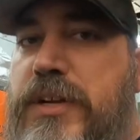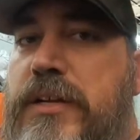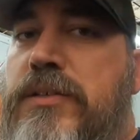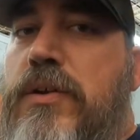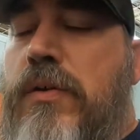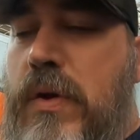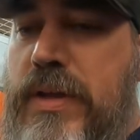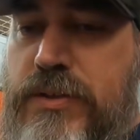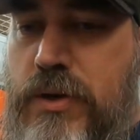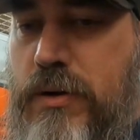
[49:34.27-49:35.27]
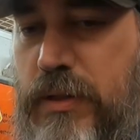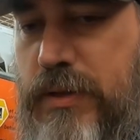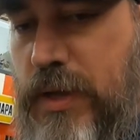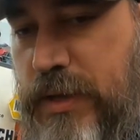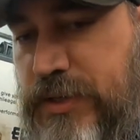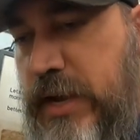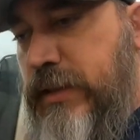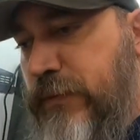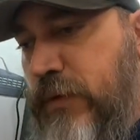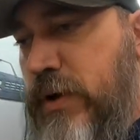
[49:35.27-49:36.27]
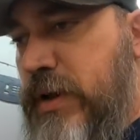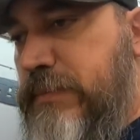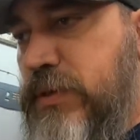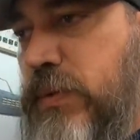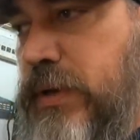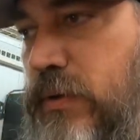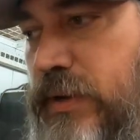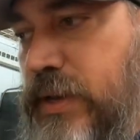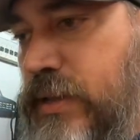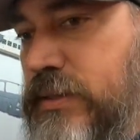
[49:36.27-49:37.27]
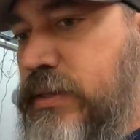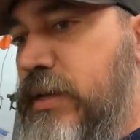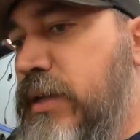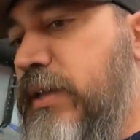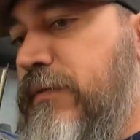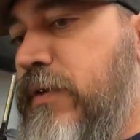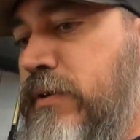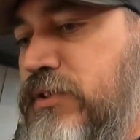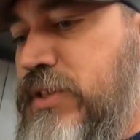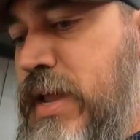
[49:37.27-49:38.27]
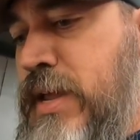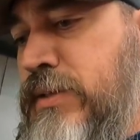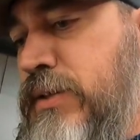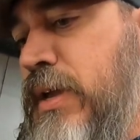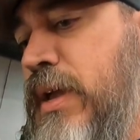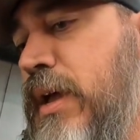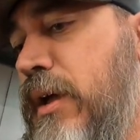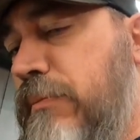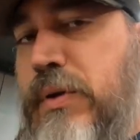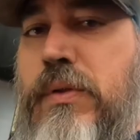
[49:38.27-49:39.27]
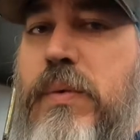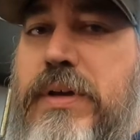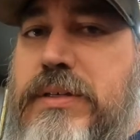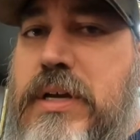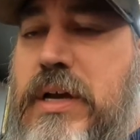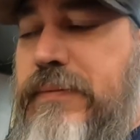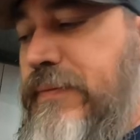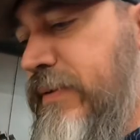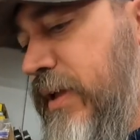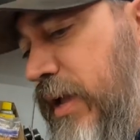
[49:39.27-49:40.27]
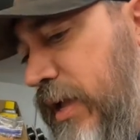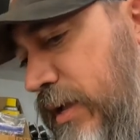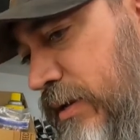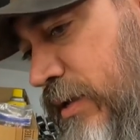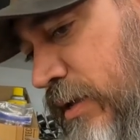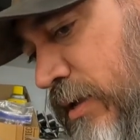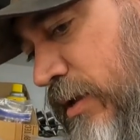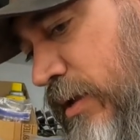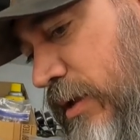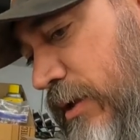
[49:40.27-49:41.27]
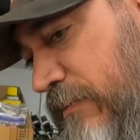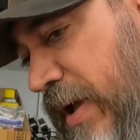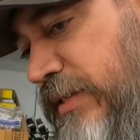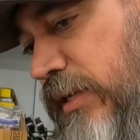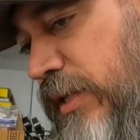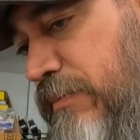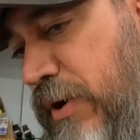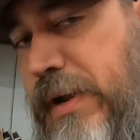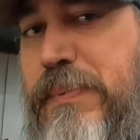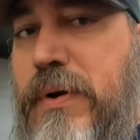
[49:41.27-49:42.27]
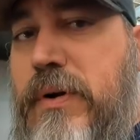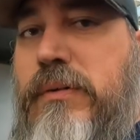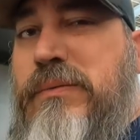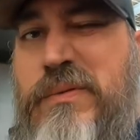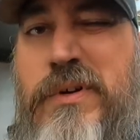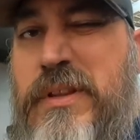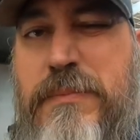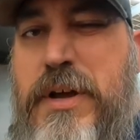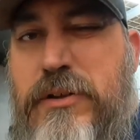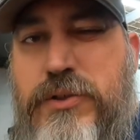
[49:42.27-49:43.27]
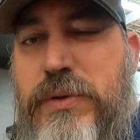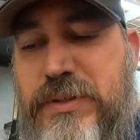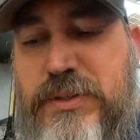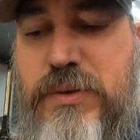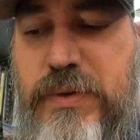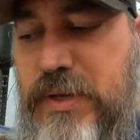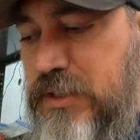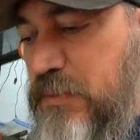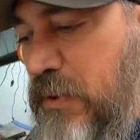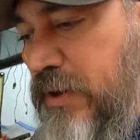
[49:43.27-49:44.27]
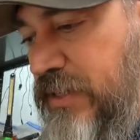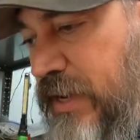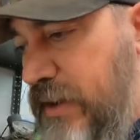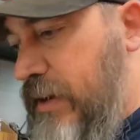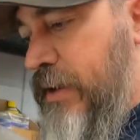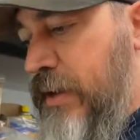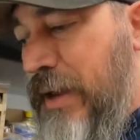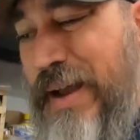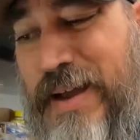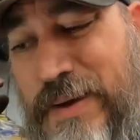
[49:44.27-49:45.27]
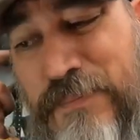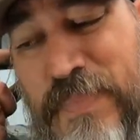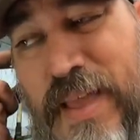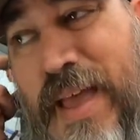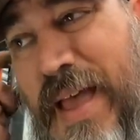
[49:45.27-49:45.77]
so Jackson's going to go ahead and start uh, jacking the front up so we can go ahead and get uh, get the front on stands, pull the wheels off, and basically break apart one of the ball joints so we can get the springs out. Um,